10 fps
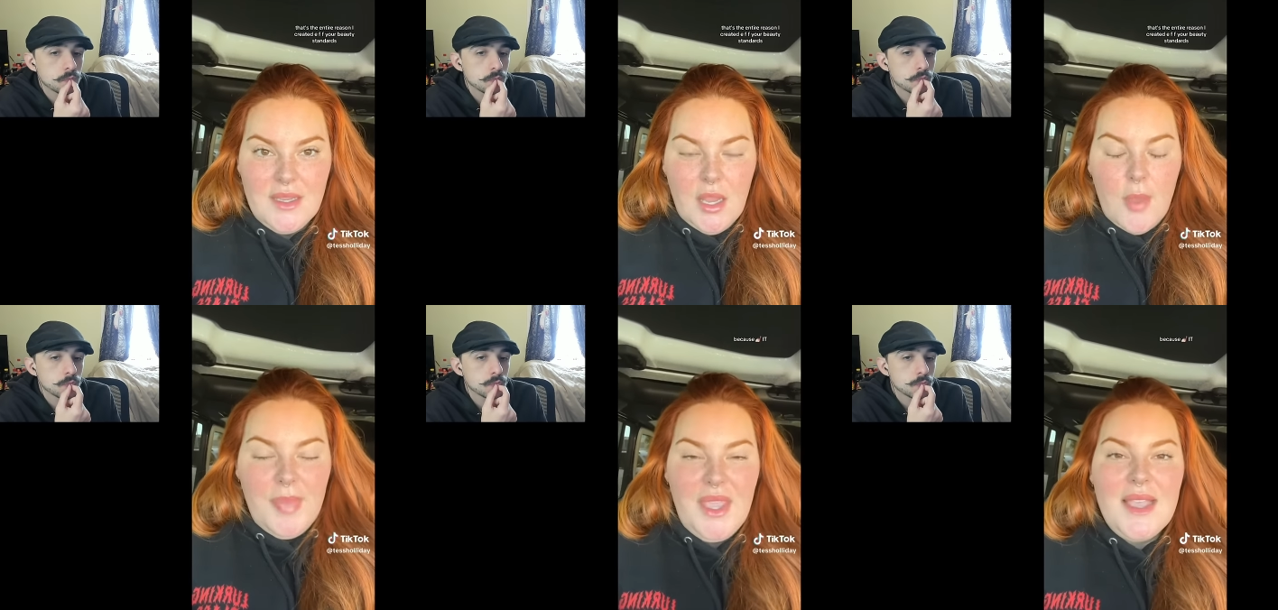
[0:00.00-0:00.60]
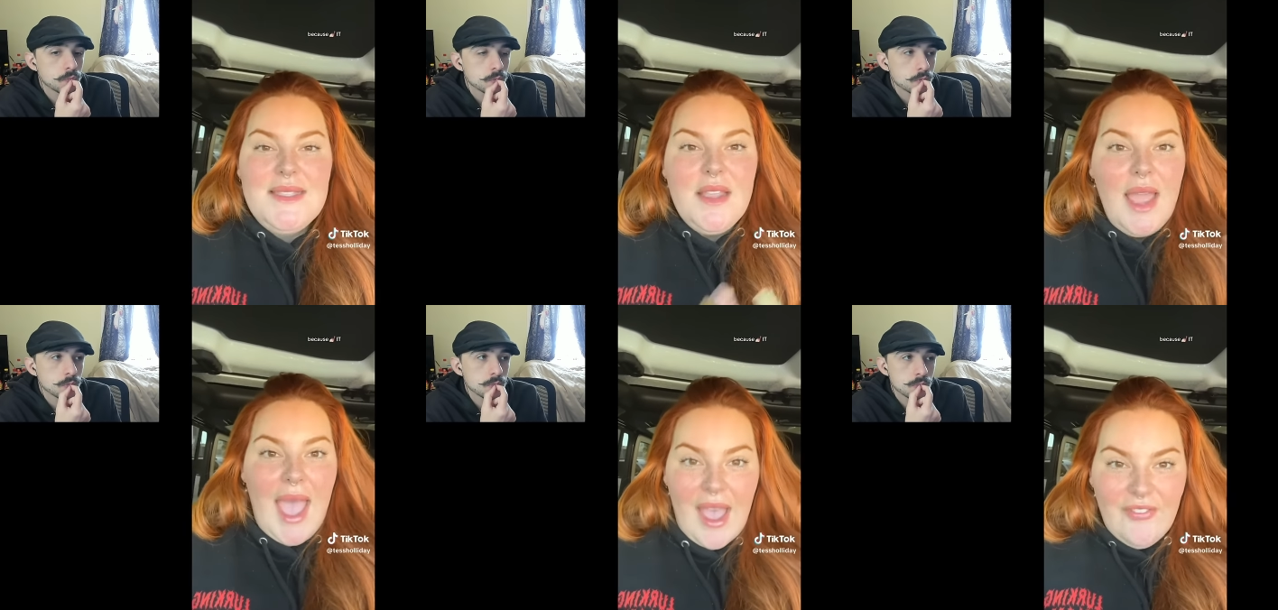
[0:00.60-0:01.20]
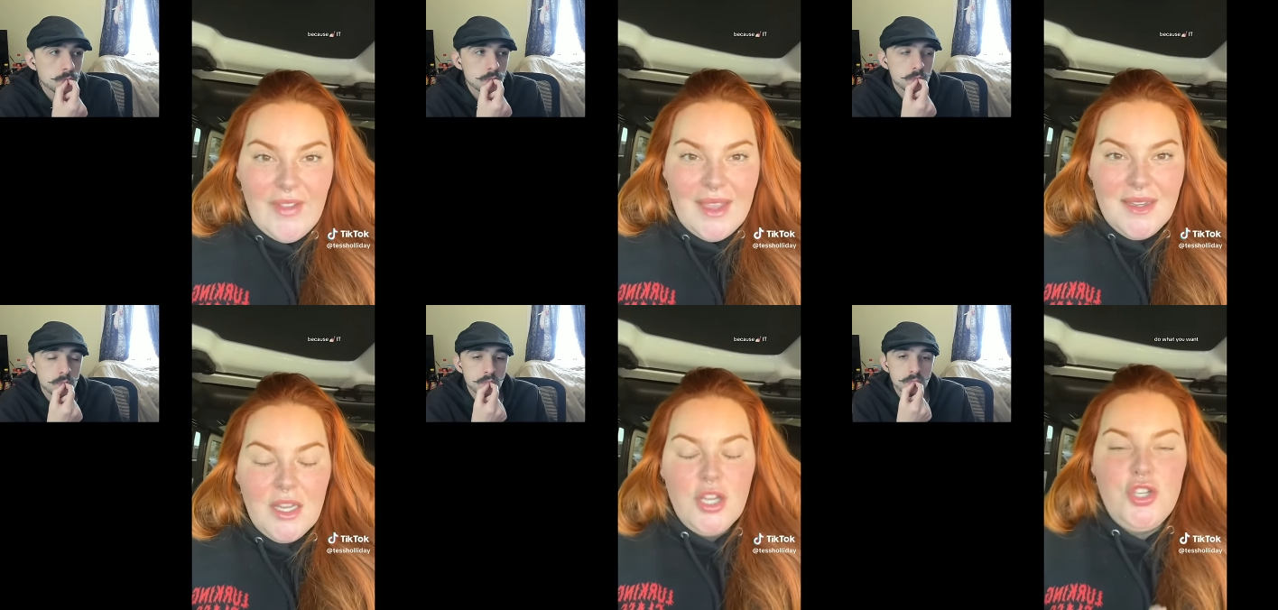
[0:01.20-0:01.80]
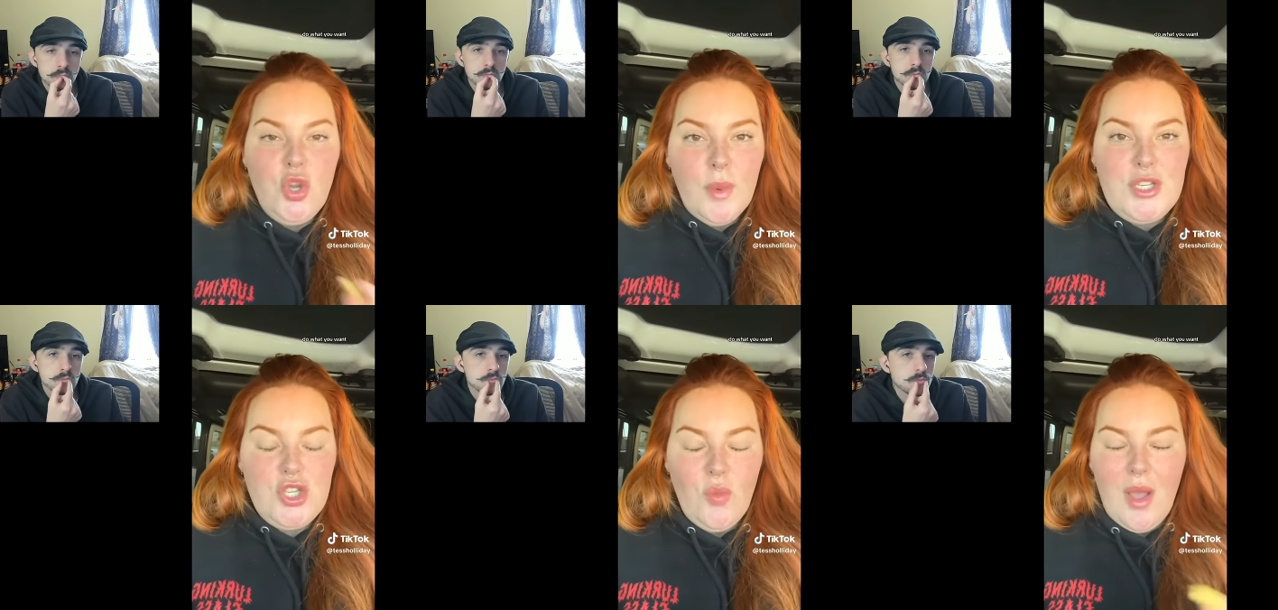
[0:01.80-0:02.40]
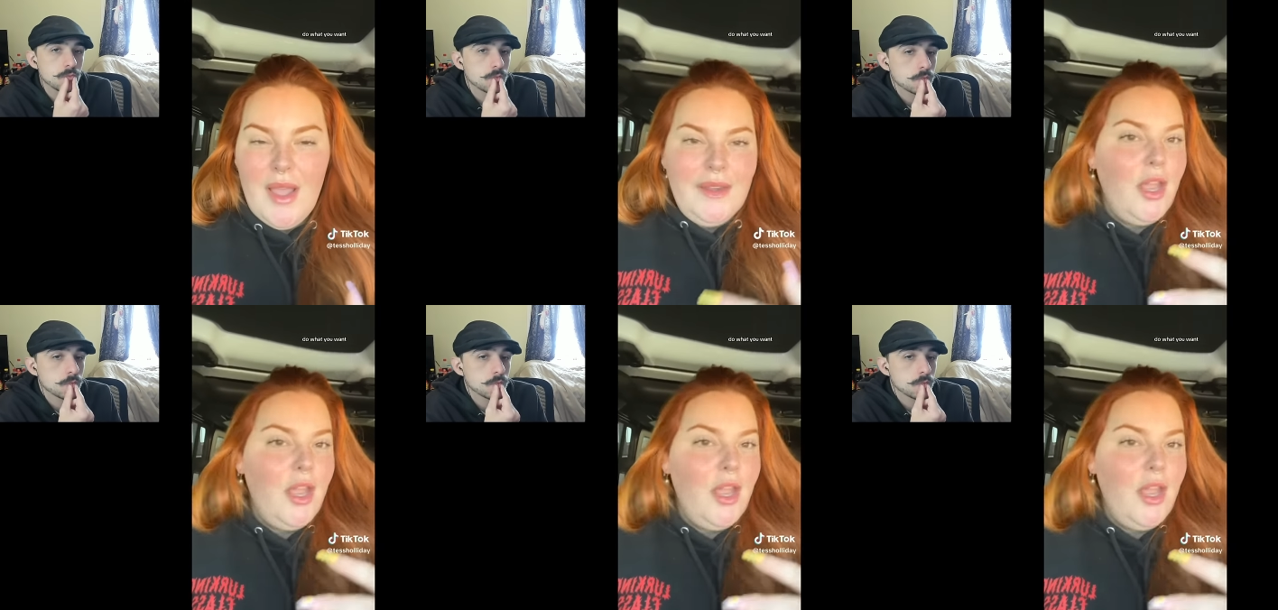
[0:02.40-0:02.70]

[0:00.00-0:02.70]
Speaker 1: because F it do what you want,